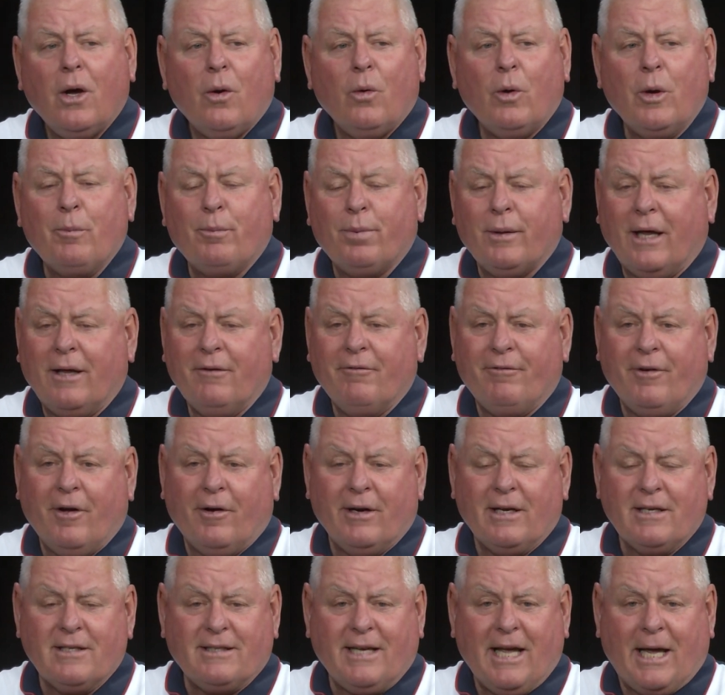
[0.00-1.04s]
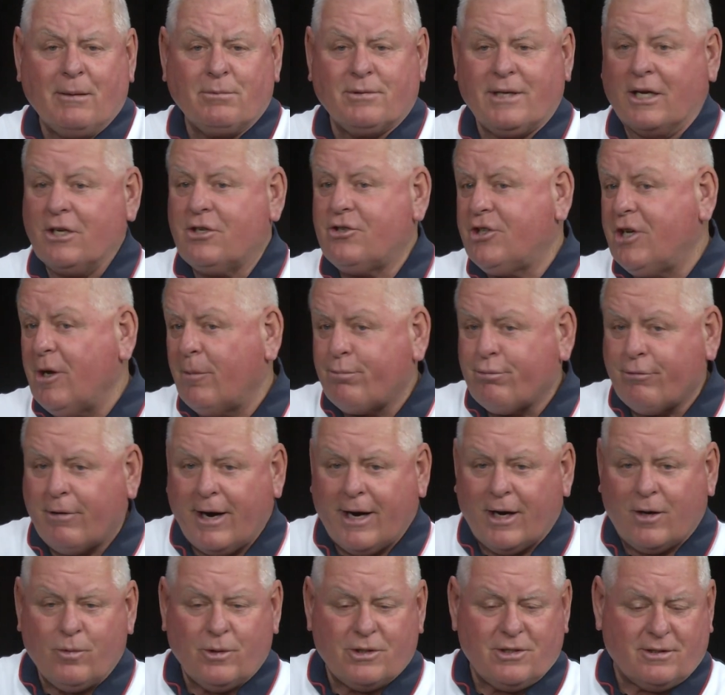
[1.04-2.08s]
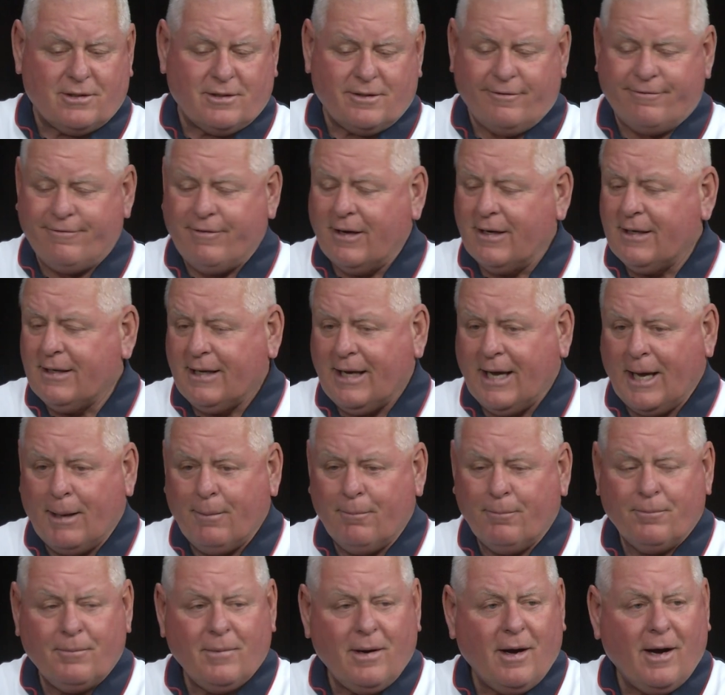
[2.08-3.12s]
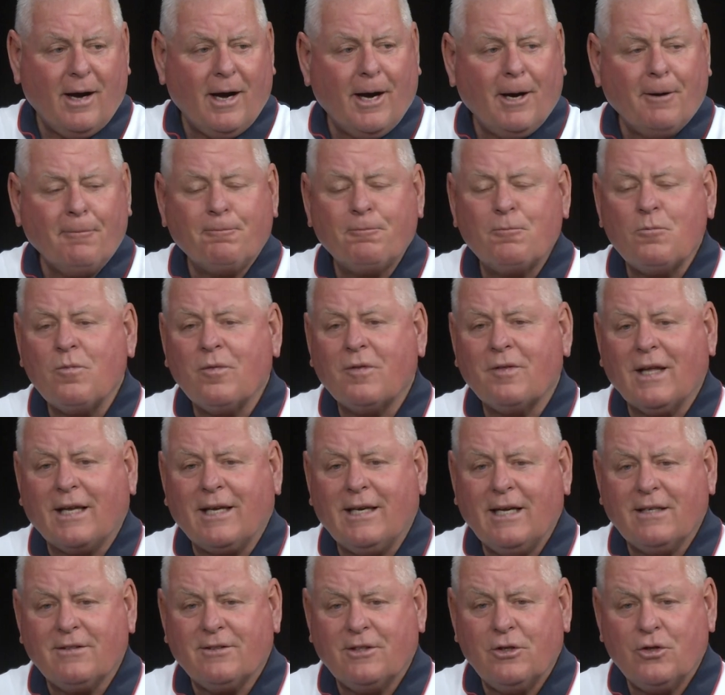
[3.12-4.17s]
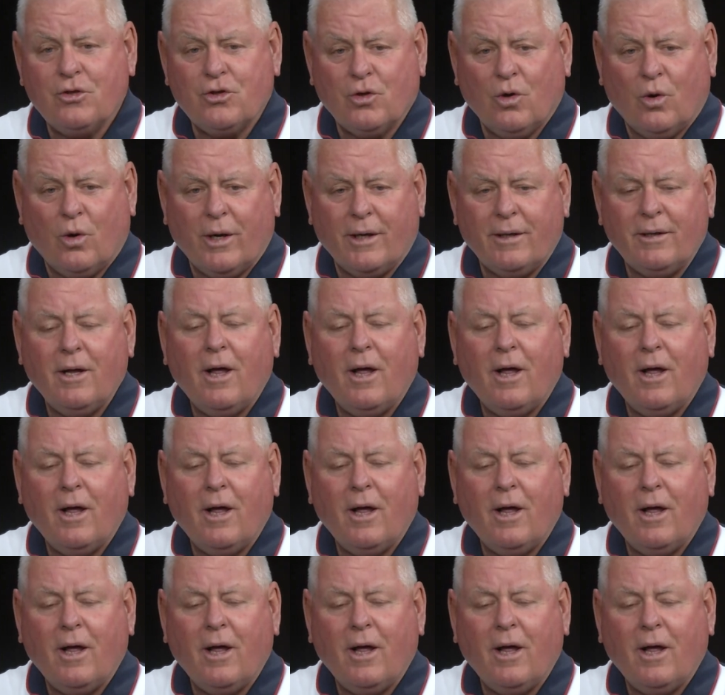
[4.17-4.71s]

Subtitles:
We play various games like Shipwreck, which is a fun game the kids enjoy.